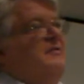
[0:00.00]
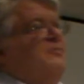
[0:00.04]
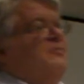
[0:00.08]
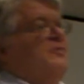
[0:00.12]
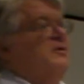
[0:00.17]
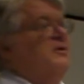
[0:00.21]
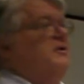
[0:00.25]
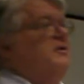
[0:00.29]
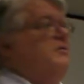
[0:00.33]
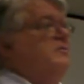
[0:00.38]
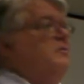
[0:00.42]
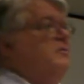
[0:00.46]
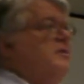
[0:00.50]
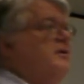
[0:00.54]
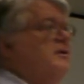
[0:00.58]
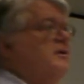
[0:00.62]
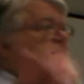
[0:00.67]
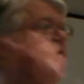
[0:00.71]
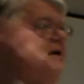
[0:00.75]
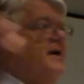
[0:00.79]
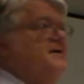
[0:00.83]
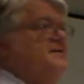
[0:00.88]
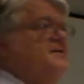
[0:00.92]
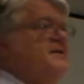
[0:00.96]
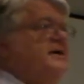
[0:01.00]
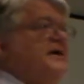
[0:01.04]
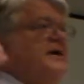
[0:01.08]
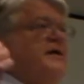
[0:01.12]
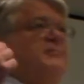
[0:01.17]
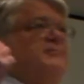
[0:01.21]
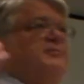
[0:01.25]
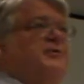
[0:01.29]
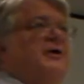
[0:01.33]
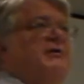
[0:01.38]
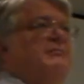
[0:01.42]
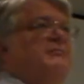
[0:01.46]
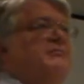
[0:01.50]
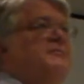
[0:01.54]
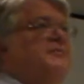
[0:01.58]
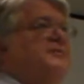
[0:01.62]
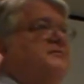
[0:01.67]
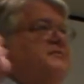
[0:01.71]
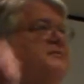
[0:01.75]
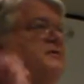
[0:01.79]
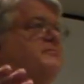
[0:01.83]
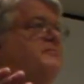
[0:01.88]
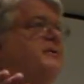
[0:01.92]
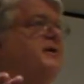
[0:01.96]
of the guys that had a problem
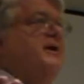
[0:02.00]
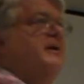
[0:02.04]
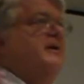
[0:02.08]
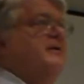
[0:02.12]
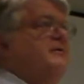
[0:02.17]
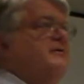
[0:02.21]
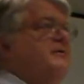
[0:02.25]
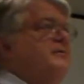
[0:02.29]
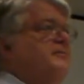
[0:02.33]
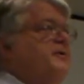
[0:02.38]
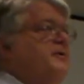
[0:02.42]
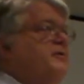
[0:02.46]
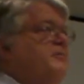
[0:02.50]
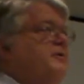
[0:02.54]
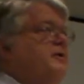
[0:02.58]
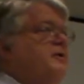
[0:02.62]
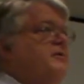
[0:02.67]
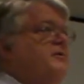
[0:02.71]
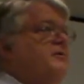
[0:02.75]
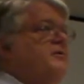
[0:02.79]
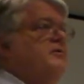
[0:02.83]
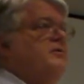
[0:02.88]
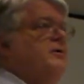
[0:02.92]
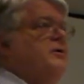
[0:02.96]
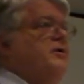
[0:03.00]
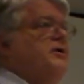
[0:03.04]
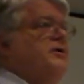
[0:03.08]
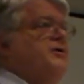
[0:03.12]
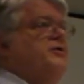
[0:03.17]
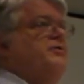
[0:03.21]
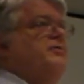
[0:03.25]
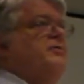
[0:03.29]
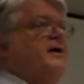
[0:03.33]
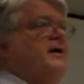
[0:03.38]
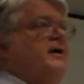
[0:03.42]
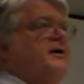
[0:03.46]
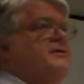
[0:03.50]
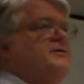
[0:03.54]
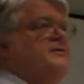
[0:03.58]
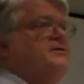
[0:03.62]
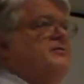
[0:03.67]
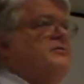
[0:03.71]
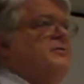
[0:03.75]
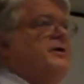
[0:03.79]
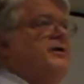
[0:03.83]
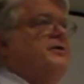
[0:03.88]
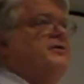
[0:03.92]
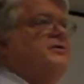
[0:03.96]
lives in Maine, W1QS,
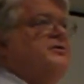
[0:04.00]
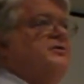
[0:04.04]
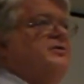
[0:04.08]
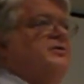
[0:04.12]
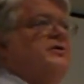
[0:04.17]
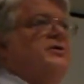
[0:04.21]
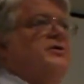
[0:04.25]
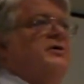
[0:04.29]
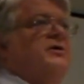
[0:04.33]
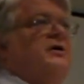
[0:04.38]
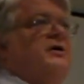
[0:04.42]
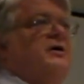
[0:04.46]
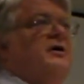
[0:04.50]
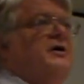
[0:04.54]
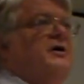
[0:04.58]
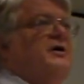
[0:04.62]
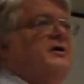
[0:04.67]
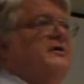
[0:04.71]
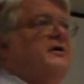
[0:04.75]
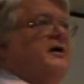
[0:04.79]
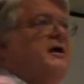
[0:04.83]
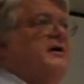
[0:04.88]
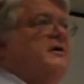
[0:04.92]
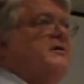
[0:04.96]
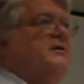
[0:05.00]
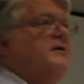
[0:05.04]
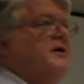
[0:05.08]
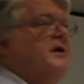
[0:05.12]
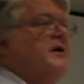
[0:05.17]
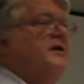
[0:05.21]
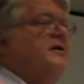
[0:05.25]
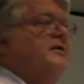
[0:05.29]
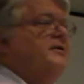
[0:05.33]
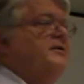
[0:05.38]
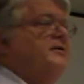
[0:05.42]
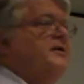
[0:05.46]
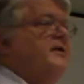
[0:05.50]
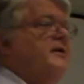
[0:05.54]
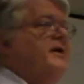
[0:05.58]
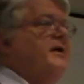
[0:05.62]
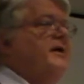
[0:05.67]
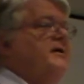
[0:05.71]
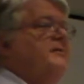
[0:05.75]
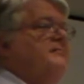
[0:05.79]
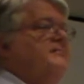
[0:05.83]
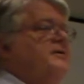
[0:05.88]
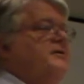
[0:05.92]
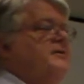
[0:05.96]
Queen Sugar. Not here
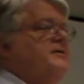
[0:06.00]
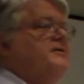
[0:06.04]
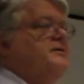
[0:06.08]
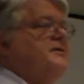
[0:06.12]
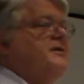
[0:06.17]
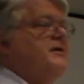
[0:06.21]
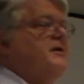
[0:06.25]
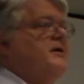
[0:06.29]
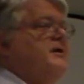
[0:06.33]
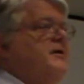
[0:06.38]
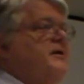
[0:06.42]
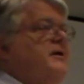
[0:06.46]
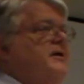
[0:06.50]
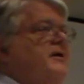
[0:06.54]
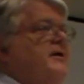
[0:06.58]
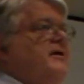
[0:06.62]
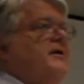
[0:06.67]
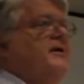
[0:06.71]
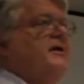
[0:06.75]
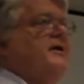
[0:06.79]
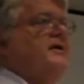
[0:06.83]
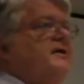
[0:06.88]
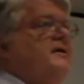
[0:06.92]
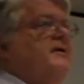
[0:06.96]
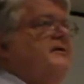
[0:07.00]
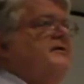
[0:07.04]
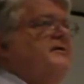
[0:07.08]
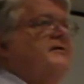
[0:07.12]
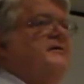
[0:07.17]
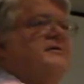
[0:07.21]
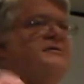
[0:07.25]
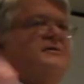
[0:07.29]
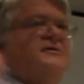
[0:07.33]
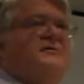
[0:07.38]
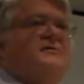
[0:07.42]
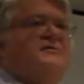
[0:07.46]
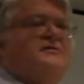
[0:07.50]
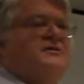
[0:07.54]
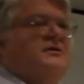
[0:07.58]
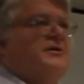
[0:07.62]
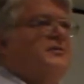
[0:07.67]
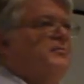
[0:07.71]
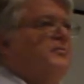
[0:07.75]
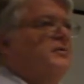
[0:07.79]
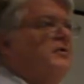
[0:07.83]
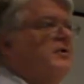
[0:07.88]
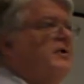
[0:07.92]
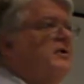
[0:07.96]
today, but he lives
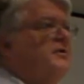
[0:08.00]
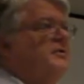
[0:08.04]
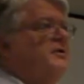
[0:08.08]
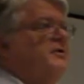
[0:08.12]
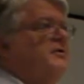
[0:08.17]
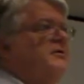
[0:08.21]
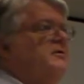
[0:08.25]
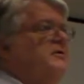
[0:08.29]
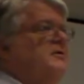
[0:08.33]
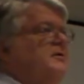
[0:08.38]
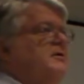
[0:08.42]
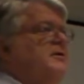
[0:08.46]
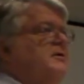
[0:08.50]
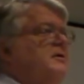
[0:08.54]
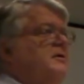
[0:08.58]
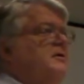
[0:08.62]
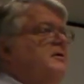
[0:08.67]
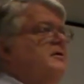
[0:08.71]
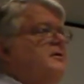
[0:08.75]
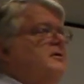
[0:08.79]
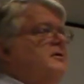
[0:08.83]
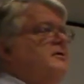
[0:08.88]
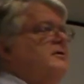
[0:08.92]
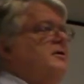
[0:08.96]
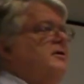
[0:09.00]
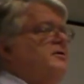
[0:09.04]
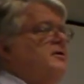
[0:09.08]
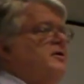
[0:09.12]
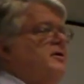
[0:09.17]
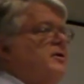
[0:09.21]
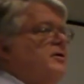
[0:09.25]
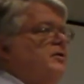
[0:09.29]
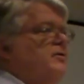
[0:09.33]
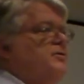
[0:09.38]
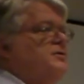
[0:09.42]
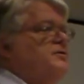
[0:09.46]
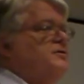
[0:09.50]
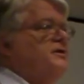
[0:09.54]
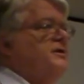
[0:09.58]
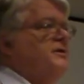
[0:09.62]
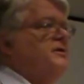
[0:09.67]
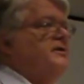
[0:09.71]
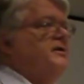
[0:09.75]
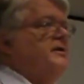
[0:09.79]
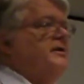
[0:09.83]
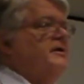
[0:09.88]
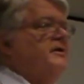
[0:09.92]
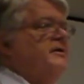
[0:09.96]
somewhere along the coast, I
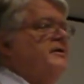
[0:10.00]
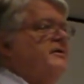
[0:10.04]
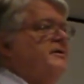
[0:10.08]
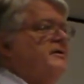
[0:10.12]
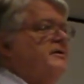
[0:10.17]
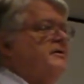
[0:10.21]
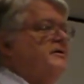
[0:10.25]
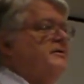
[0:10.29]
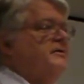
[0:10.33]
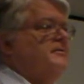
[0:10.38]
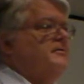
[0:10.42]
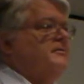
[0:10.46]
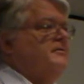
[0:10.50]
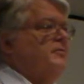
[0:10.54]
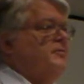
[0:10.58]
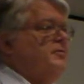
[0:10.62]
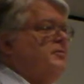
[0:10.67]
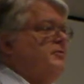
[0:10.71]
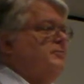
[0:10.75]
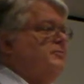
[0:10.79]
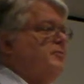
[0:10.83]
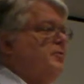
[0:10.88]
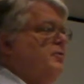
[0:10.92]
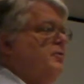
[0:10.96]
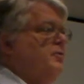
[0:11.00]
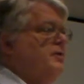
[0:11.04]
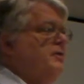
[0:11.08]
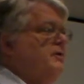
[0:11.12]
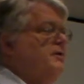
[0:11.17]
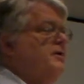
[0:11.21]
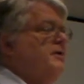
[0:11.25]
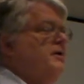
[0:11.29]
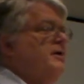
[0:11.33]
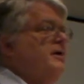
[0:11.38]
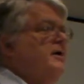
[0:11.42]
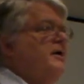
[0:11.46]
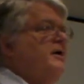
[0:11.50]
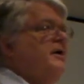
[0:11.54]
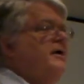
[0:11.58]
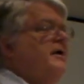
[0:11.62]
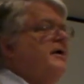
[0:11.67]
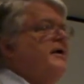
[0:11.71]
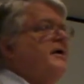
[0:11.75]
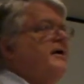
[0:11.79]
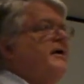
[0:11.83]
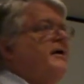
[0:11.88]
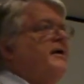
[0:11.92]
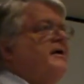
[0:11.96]
think, north of Portland.
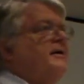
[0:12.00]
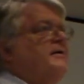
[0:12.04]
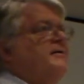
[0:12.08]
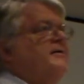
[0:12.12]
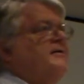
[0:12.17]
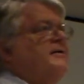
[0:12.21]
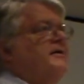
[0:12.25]
And